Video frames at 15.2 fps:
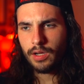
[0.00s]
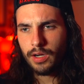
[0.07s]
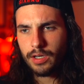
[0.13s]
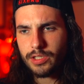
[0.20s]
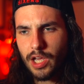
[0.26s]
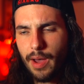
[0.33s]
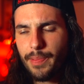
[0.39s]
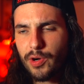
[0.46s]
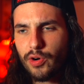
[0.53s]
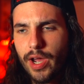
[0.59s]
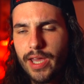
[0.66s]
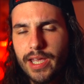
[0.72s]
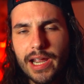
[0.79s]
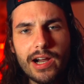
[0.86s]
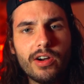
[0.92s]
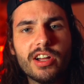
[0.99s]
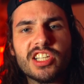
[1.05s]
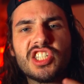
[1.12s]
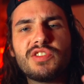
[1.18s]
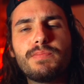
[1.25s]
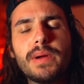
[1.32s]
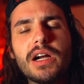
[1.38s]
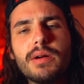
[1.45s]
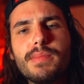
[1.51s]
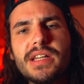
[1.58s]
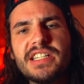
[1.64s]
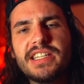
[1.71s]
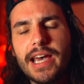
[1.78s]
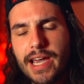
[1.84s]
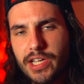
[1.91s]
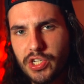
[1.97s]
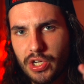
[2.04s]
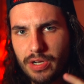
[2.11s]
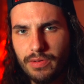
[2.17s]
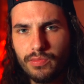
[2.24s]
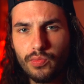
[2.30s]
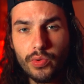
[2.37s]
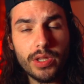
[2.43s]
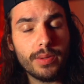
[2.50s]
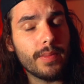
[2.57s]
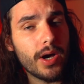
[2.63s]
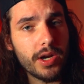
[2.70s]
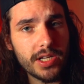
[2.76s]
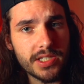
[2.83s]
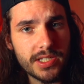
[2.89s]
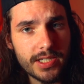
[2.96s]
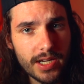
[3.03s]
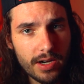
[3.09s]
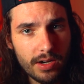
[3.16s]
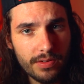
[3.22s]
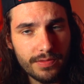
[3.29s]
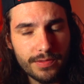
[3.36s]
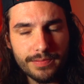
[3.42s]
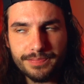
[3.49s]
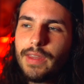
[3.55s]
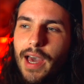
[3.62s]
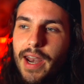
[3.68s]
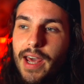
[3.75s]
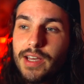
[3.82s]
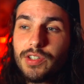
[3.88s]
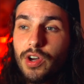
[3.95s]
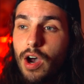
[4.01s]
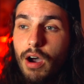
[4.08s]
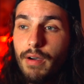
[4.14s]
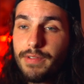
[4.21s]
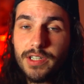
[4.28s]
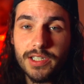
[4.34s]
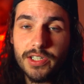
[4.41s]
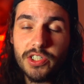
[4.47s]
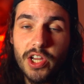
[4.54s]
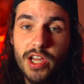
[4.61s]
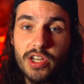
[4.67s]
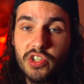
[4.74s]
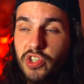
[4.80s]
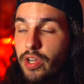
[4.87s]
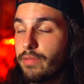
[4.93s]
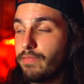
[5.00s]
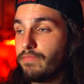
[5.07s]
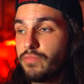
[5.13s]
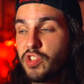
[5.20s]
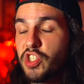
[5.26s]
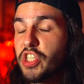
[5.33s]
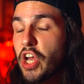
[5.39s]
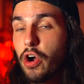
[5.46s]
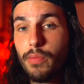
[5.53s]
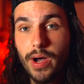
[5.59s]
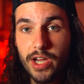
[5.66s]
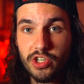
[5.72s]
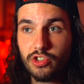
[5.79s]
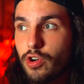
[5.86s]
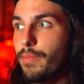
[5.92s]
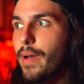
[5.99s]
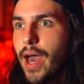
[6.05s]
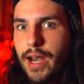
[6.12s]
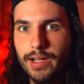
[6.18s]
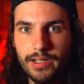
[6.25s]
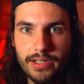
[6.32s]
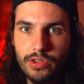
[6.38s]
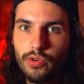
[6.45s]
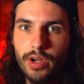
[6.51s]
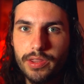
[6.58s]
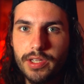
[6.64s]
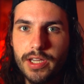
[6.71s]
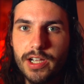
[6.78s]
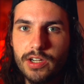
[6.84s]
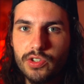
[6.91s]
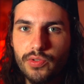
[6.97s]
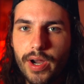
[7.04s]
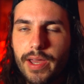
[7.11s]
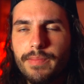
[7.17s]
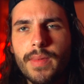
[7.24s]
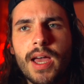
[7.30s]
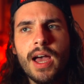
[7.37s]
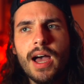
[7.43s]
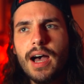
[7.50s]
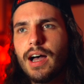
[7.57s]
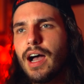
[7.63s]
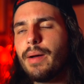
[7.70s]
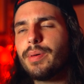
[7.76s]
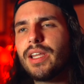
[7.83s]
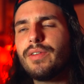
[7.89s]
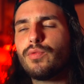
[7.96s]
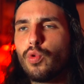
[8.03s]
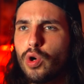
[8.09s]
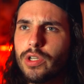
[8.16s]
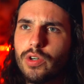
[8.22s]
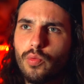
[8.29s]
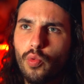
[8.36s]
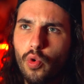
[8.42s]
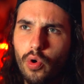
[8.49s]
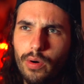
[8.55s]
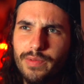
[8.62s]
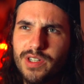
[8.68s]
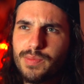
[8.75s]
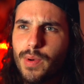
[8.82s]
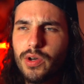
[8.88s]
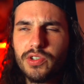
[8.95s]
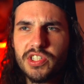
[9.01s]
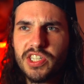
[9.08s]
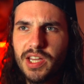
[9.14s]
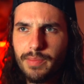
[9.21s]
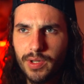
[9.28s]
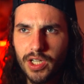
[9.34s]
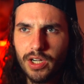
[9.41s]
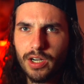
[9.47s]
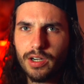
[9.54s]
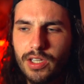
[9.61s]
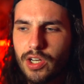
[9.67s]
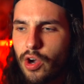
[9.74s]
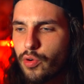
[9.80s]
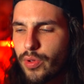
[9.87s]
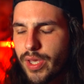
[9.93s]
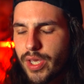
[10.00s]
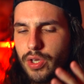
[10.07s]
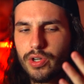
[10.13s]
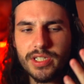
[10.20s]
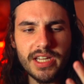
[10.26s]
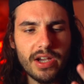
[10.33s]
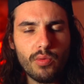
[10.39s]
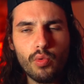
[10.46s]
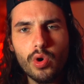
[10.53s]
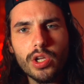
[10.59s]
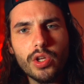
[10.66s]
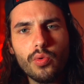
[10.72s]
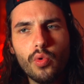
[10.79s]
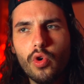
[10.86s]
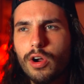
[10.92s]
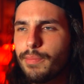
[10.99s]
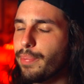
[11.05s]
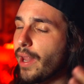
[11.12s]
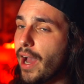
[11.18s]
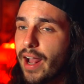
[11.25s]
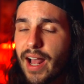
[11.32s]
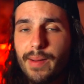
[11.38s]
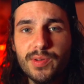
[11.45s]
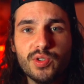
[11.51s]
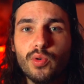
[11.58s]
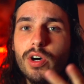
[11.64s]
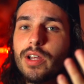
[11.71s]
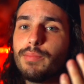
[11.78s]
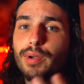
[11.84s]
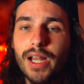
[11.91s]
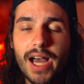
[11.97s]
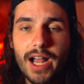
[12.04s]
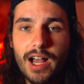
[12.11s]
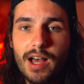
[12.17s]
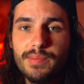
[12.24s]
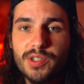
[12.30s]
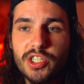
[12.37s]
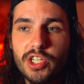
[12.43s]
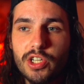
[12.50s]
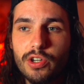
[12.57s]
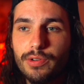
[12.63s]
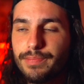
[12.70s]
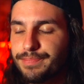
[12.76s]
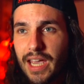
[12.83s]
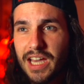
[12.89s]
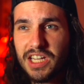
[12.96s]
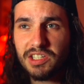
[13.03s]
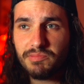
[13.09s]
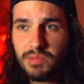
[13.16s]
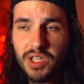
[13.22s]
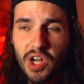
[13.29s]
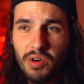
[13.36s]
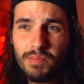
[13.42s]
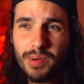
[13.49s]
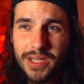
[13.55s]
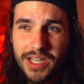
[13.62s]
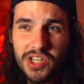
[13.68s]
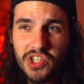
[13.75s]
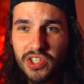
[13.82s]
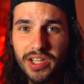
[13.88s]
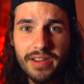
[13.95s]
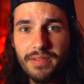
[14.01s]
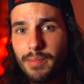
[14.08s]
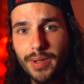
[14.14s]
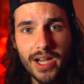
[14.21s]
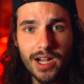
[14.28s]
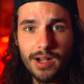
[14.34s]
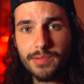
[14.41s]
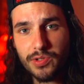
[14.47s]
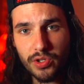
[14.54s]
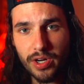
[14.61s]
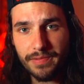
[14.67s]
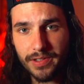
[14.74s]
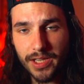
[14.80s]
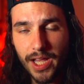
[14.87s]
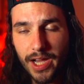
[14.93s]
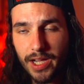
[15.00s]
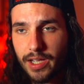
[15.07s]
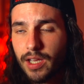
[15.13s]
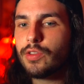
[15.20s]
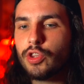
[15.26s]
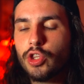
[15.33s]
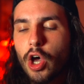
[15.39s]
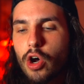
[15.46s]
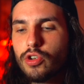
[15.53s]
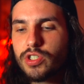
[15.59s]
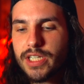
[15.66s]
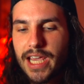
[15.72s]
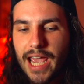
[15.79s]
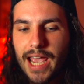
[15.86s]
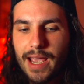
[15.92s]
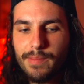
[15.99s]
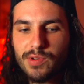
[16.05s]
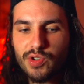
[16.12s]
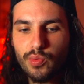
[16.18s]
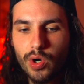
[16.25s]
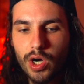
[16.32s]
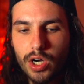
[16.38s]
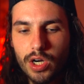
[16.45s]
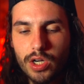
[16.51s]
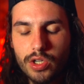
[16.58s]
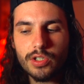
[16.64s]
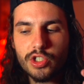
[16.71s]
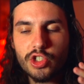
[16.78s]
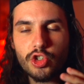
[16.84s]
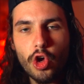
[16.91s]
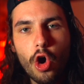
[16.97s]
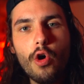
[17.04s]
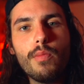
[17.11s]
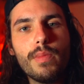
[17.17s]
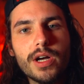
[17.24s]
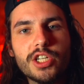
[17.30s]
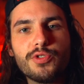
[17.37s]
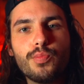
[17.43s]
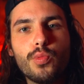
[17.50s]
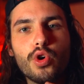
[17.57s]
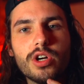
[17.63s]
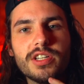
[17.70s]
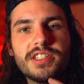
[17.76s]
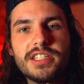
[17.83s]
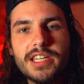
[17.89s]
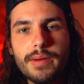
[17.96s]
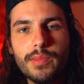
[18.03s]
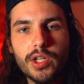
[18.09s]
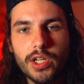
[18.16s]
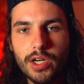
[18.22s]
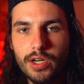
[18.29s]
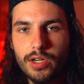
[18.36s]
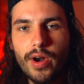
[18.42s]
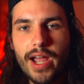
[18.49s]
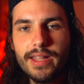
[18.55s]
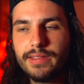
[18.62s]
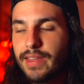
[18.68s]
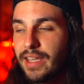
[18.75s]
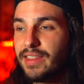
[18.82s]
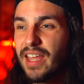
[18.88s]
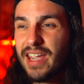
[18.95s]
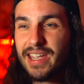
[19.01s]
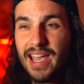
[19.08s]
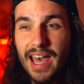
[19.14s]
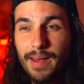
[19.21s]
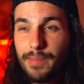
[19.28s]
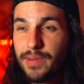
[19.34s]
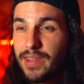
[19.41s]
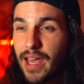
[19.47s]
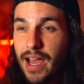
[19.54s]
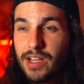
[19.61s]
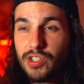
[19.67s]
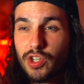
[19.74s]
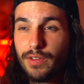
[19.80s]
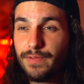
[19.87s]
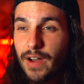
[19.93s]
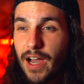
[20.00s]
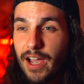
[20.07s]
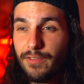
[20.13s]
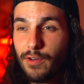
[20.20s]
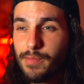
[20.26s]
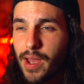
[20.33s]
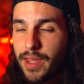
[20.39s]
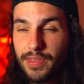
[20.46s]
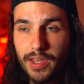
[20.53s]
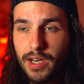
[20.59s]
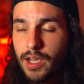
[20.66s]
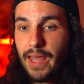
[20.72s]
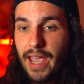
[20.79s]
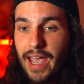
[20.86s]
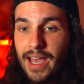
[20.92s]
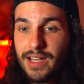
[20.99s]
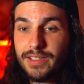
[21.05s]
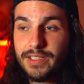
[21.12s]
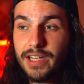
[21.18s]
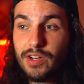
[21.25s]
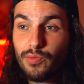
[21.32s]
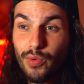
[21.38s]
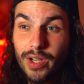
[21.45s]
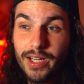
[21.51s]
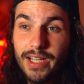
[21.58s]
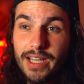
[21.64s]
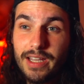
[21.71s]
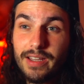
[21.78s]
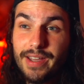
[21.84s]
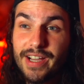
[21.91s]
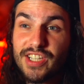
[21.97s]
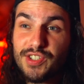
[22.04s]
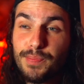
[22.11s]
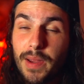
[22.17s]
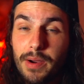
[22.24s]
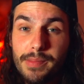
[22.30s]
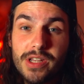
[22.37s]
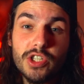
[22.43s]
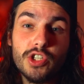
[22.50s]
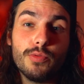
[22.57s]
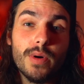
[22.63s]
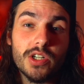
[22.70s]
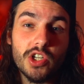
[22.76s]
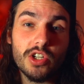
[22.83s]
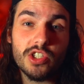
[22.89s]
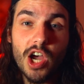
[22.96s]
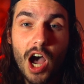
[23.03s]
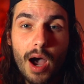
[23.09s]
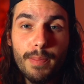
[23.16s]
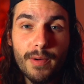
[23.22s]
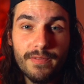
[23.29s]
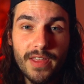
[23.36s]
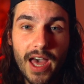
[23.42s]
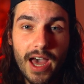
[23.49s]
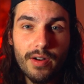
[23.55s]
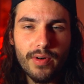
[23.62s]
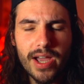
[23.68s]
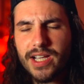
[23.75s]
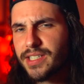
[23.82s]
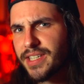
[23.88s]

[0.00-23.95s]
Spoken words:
Our topic right here, experimentation with the mode itself. That has obviously changed so much, dramatically throughout the years, right? I believe World at War was most similar. You could take World at War, Black Ops 1, Black Ops 2, and, potentially even Black Ops 3 if you'd like. Those games were so much more similar, right? They kept that survival method and didn't really experiment too much on top of that, right?